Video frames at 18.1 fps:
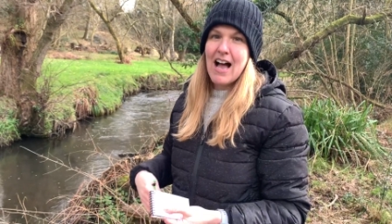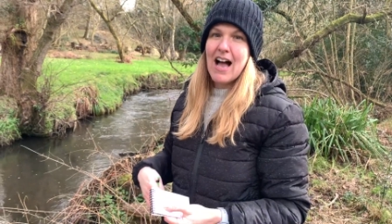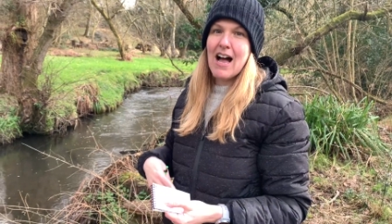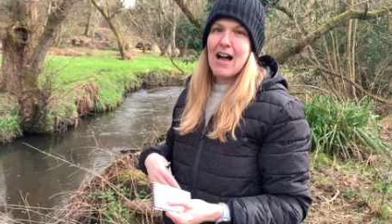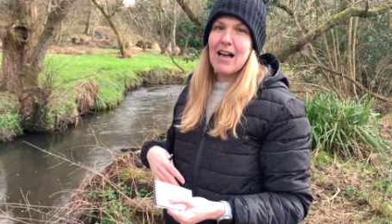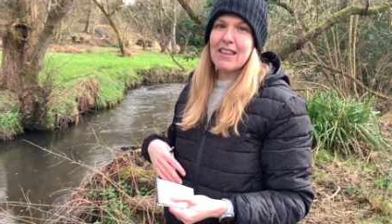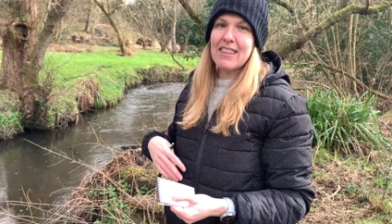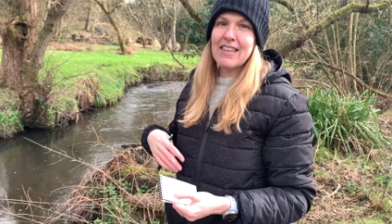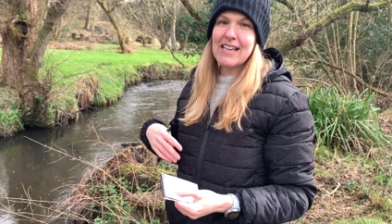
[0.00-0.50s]

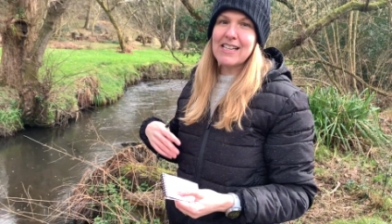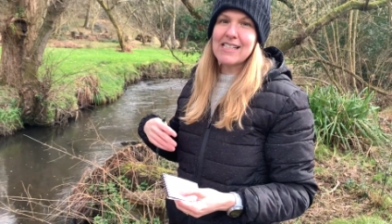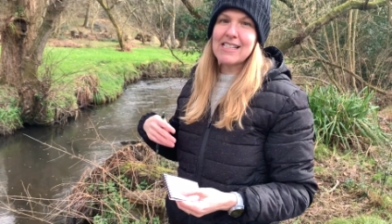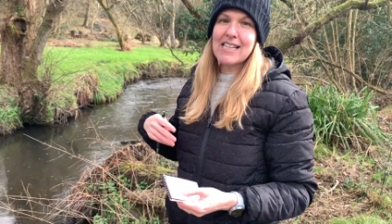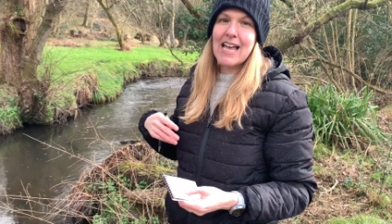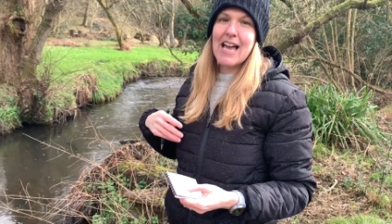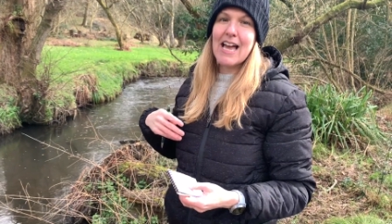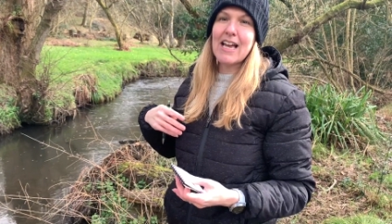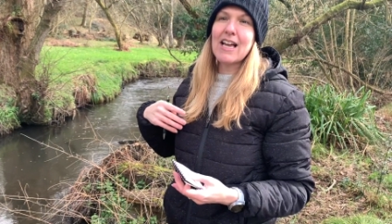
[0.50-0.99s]
Uh, things
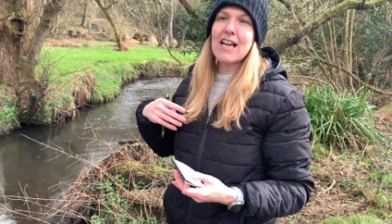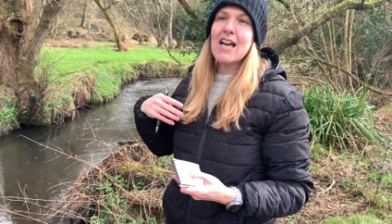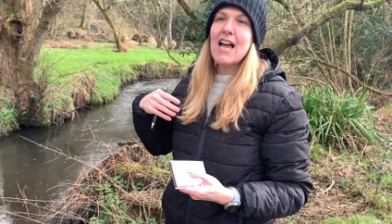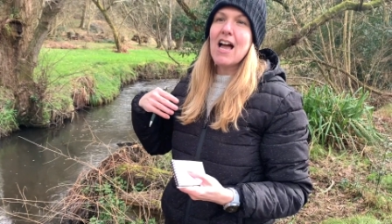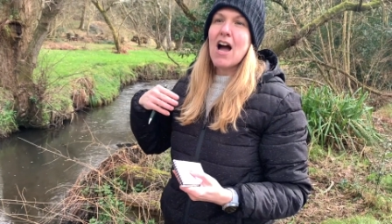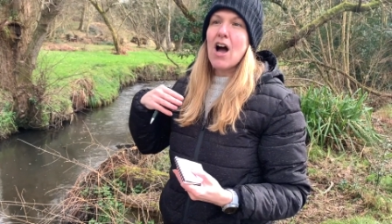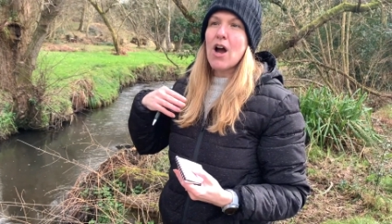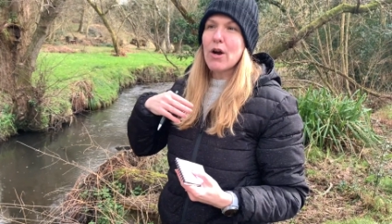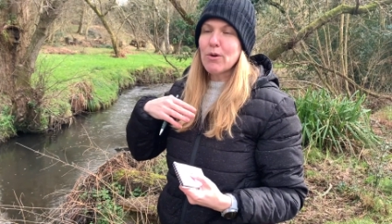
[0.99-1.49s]
like
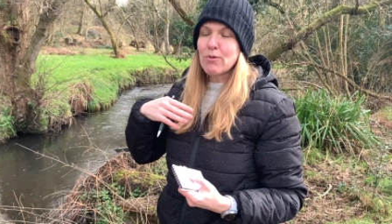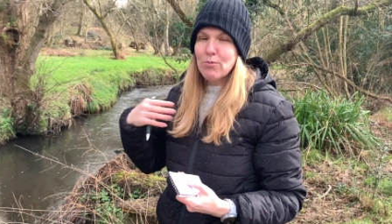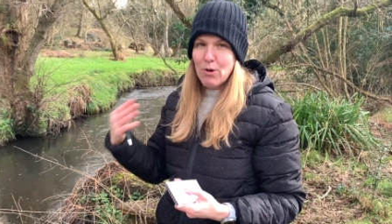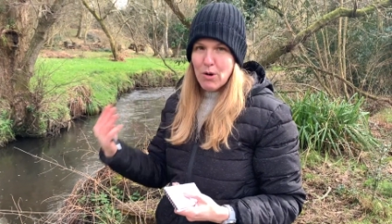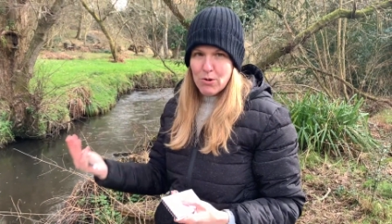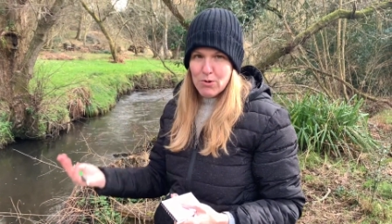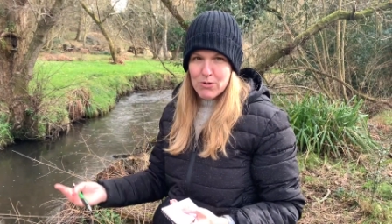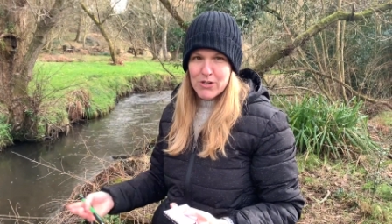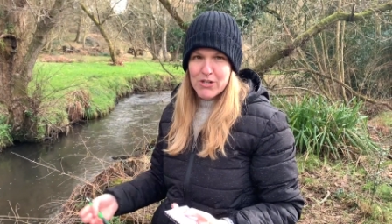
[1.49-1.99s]

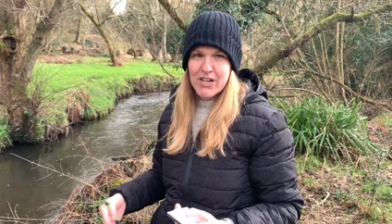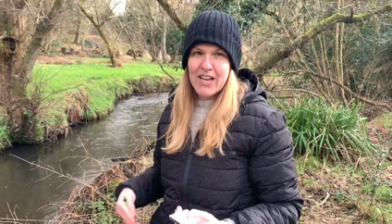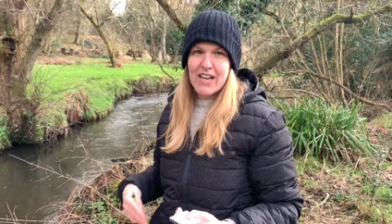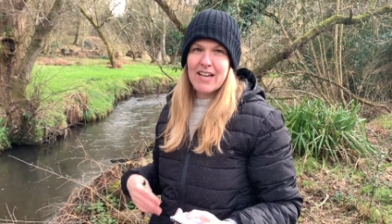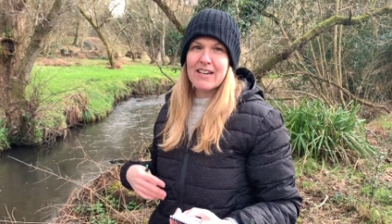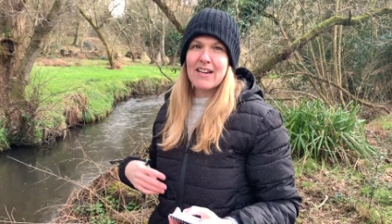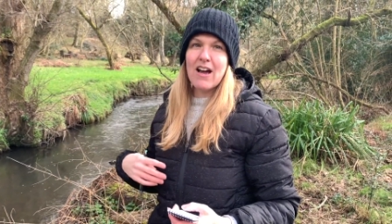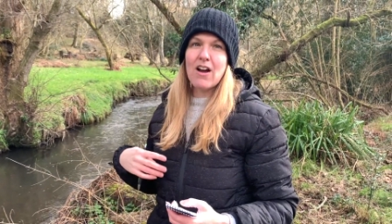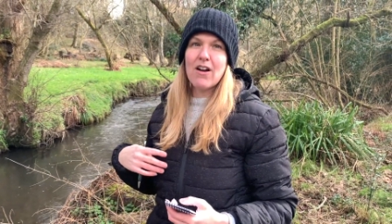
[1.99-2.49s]

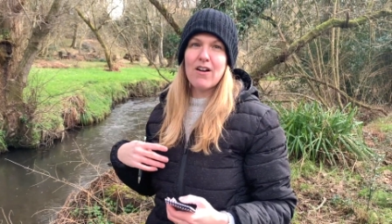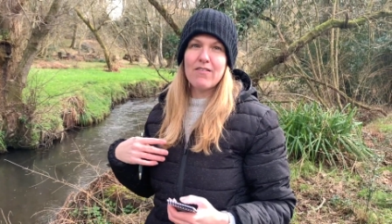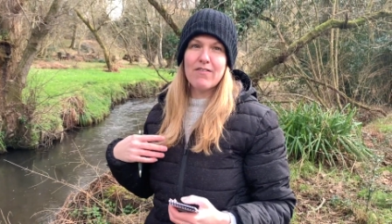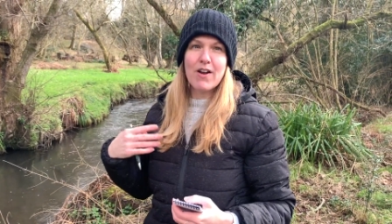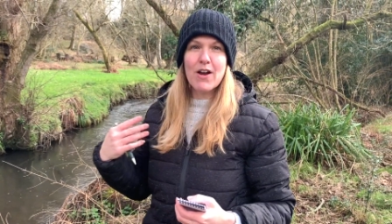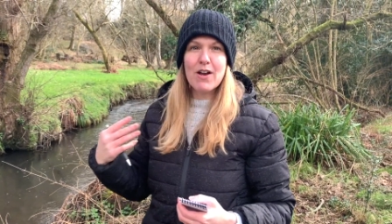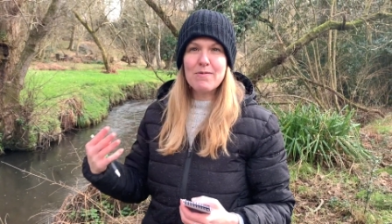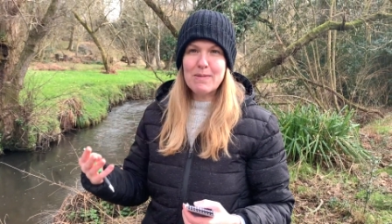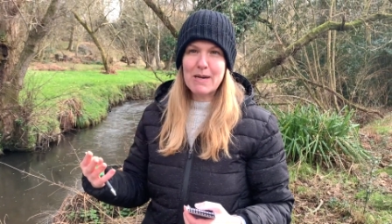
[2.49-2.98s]
erosion are
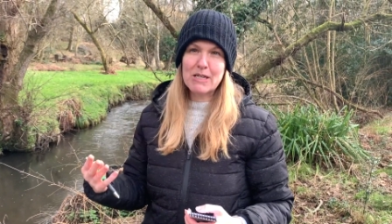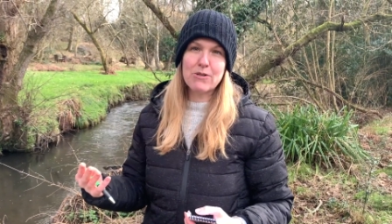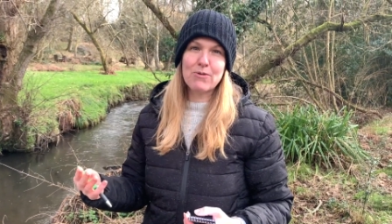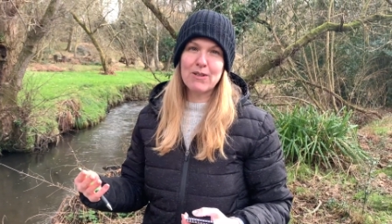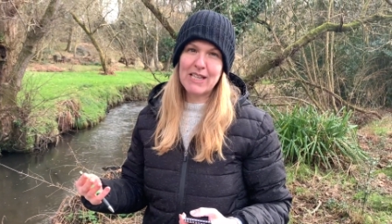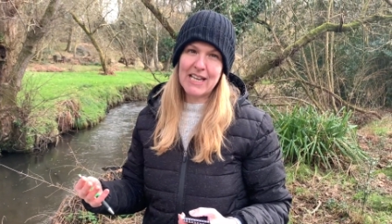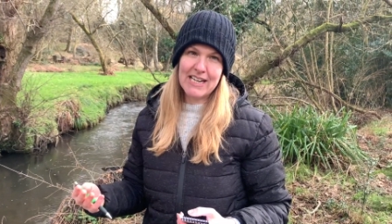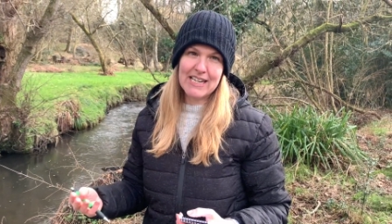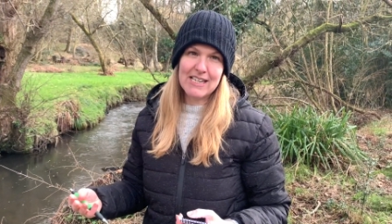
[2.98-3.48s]
very much
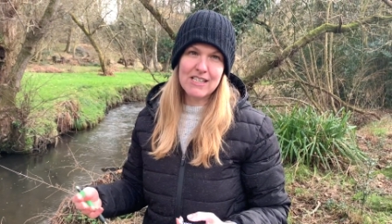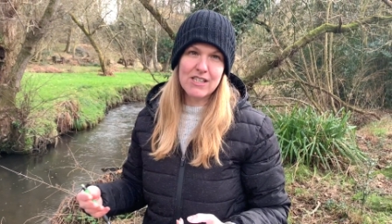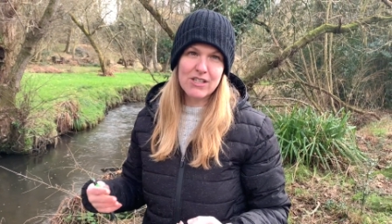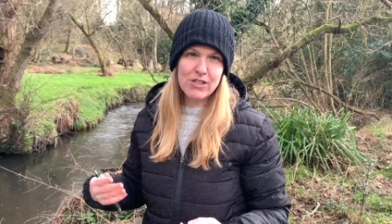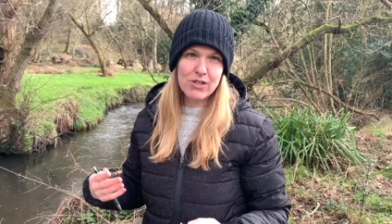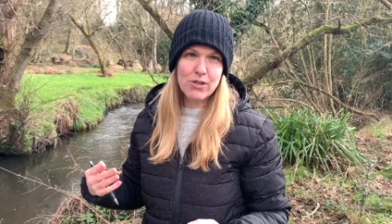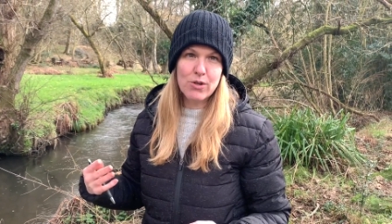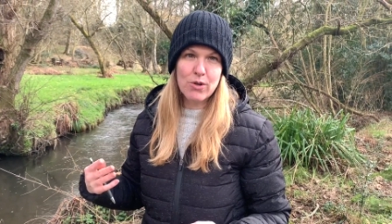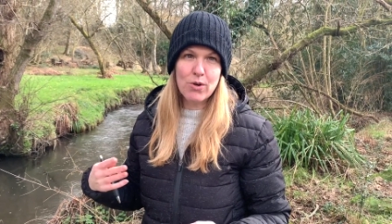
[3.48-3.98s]
related
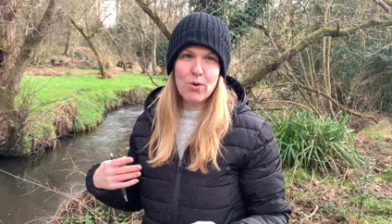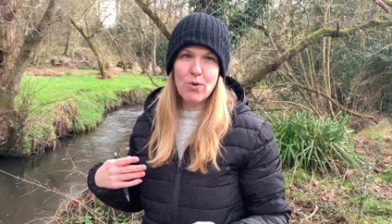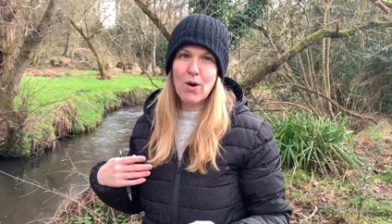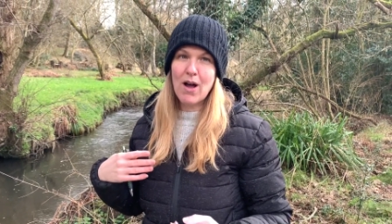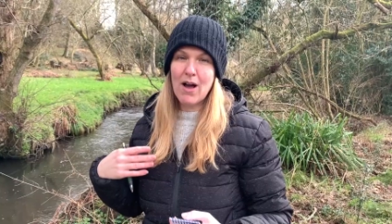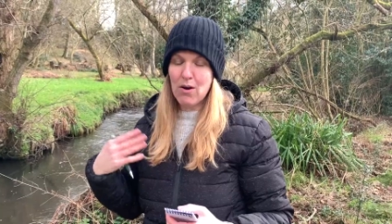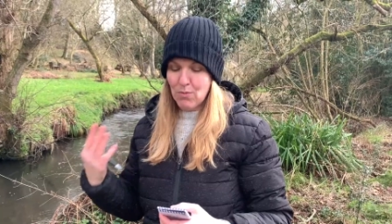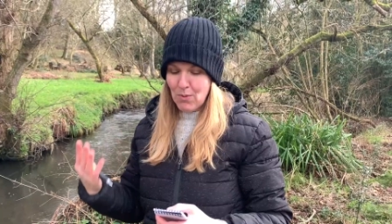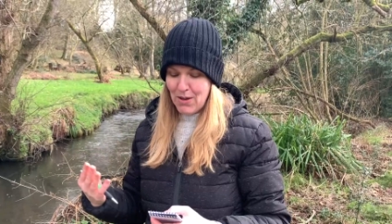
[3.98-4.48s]
to
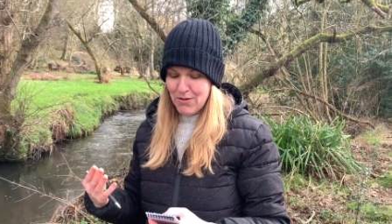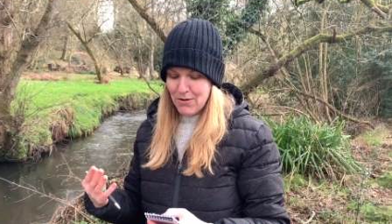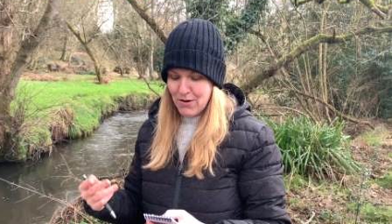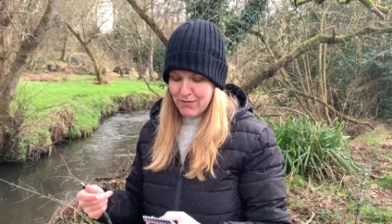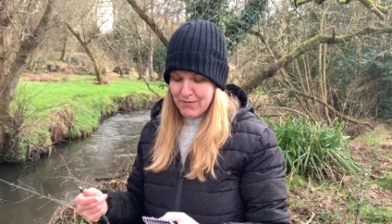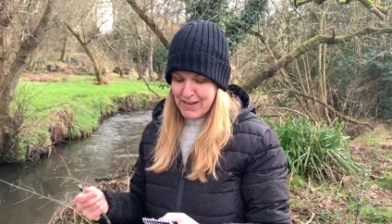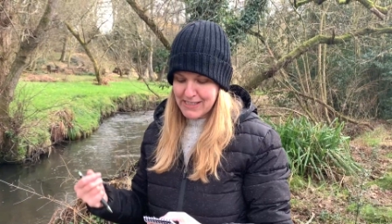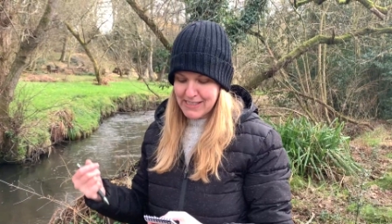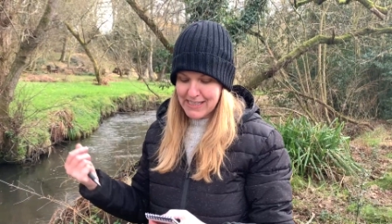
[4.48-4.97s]
uh, weather
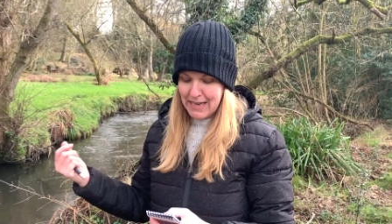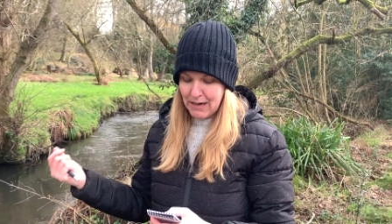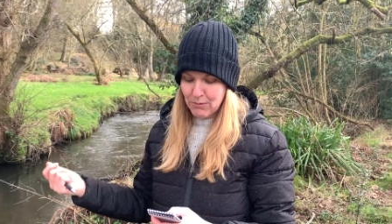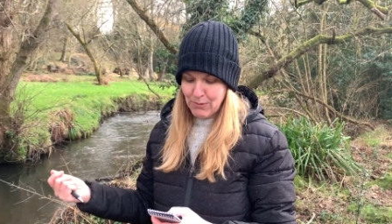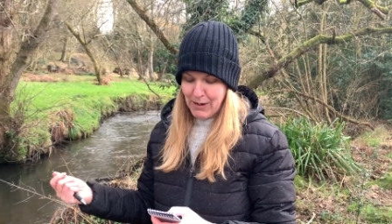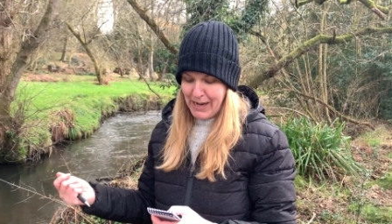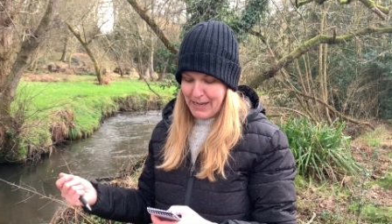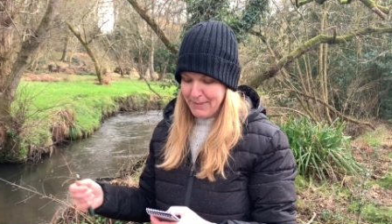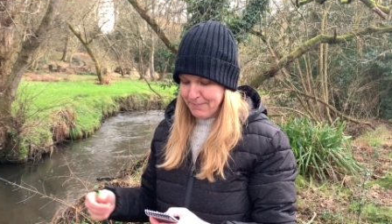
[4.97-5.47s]
events
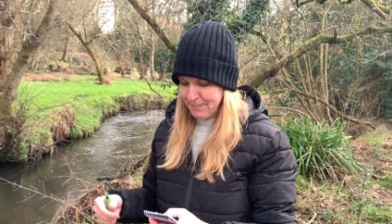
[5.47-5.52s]
like rain.